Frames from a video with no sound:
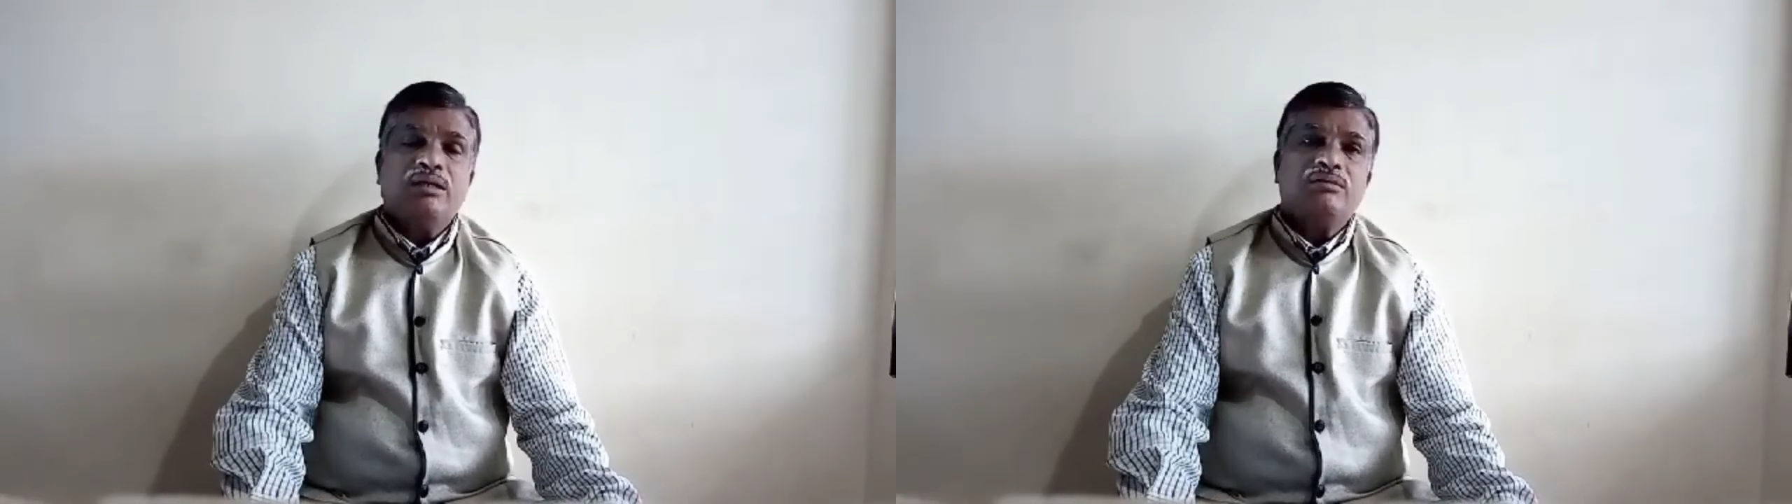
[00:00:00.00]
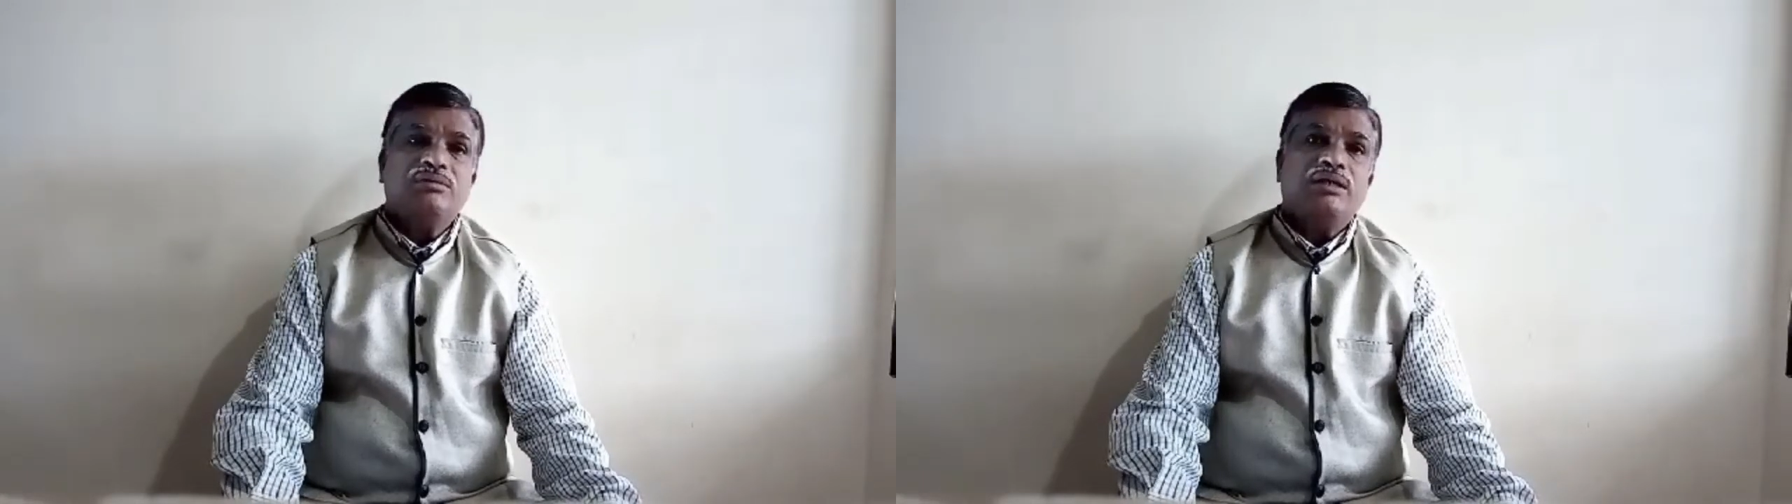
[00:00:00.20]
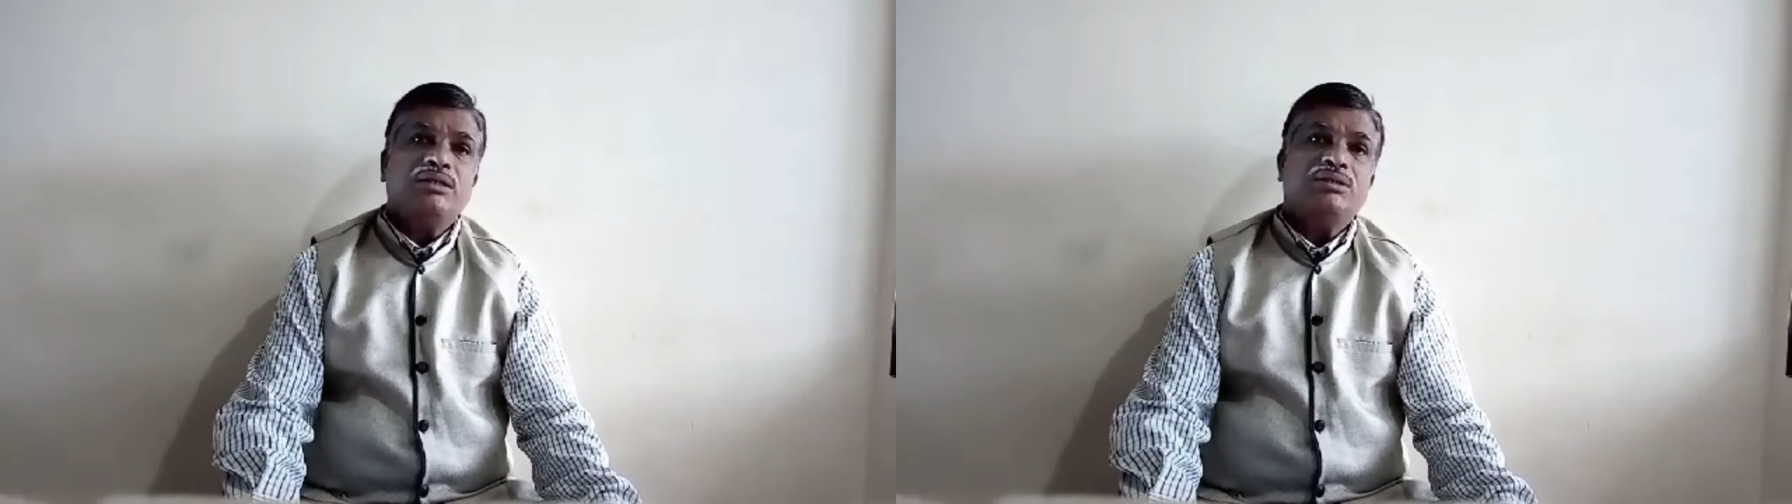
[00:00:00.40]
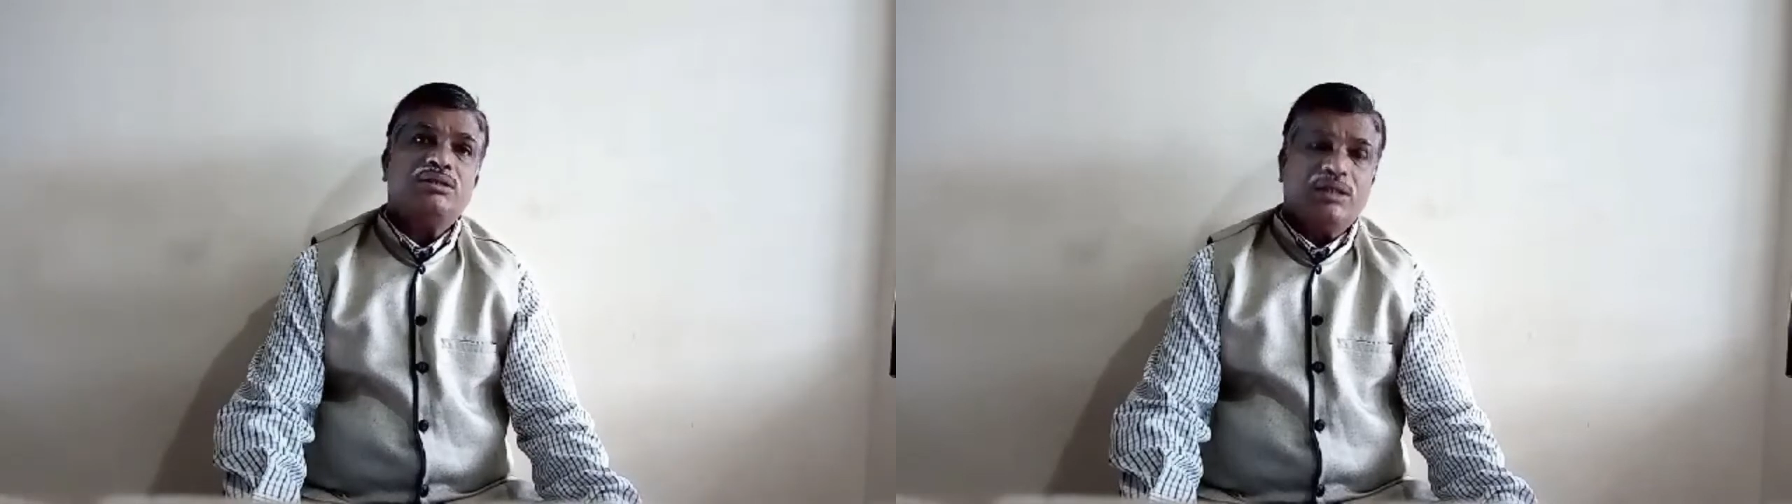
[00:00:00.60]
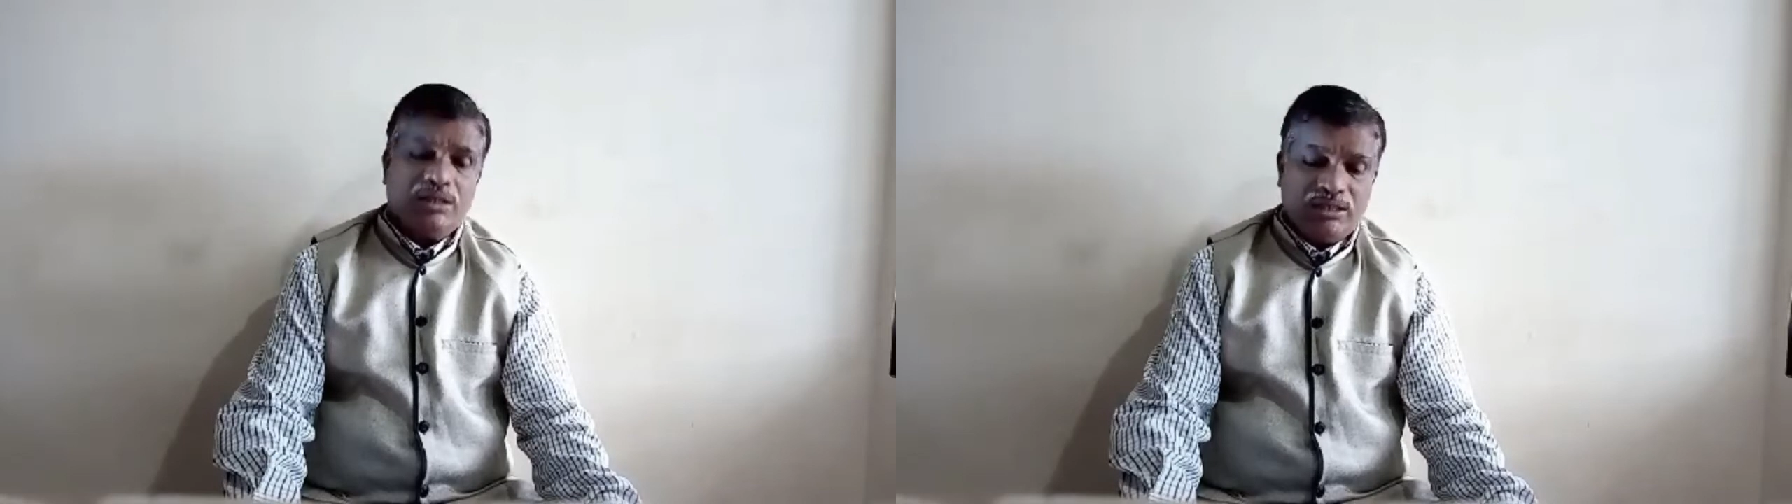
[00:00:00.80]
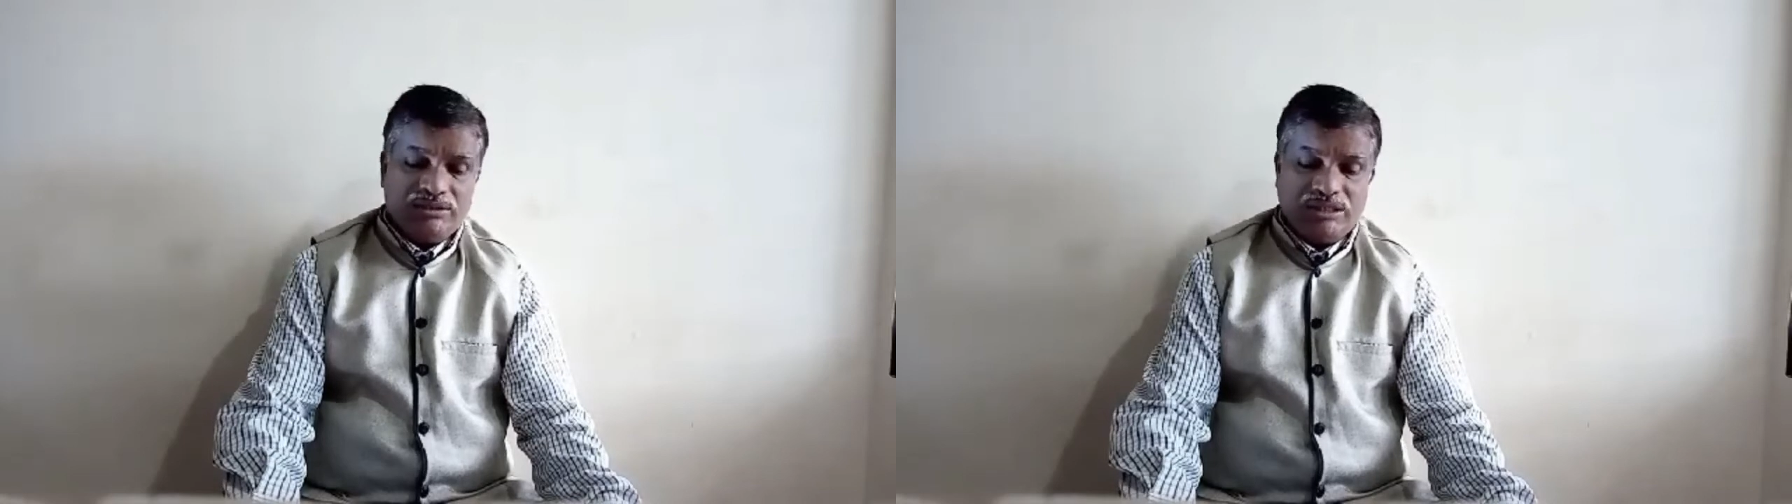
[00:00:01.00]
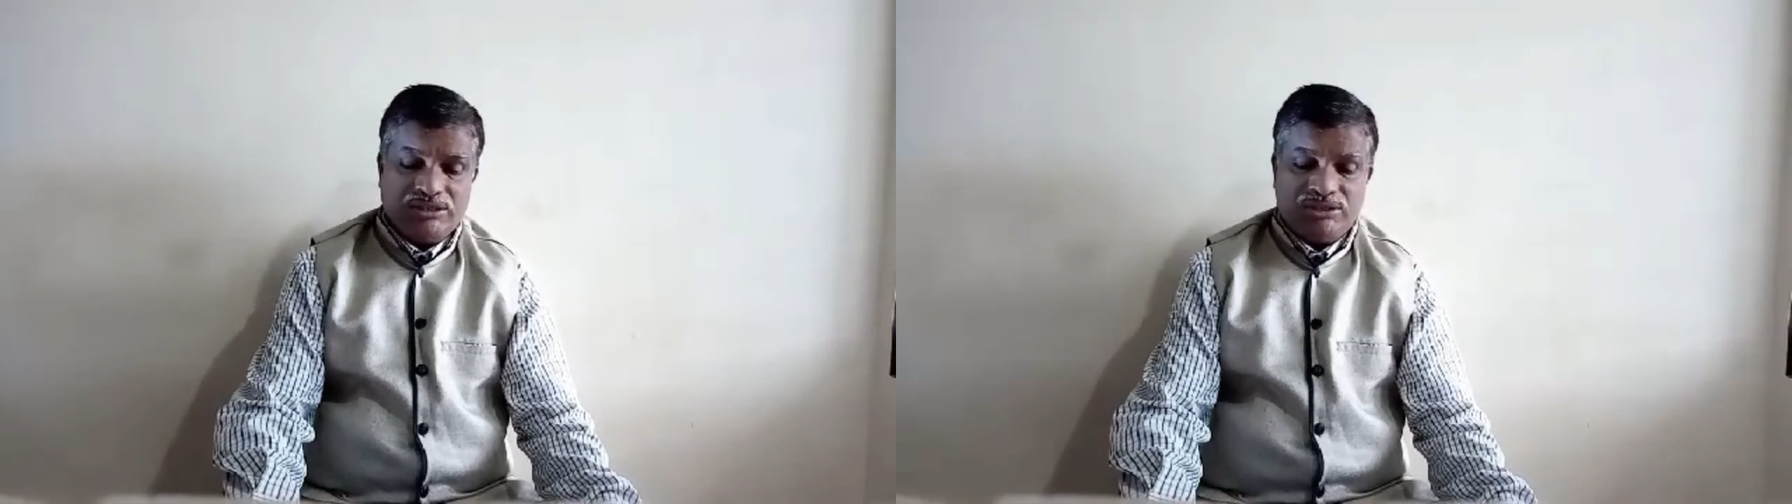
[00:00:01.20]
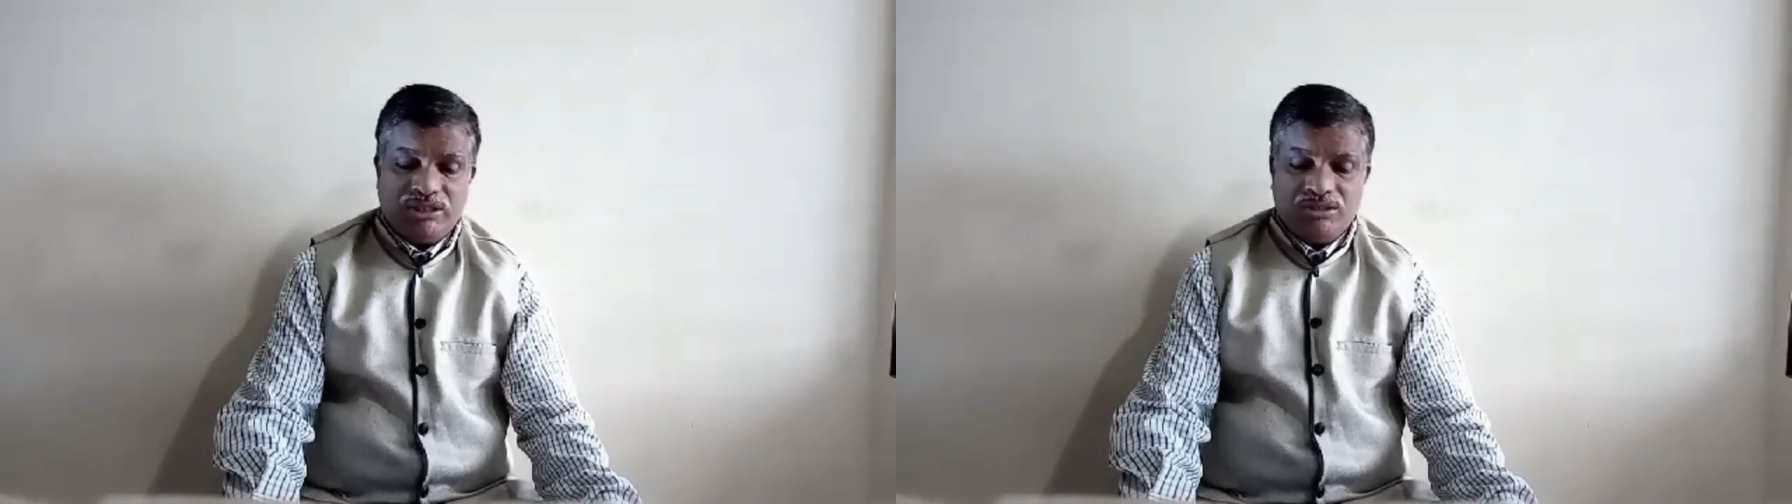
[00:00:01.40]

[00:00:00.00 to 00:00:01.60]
that is decreases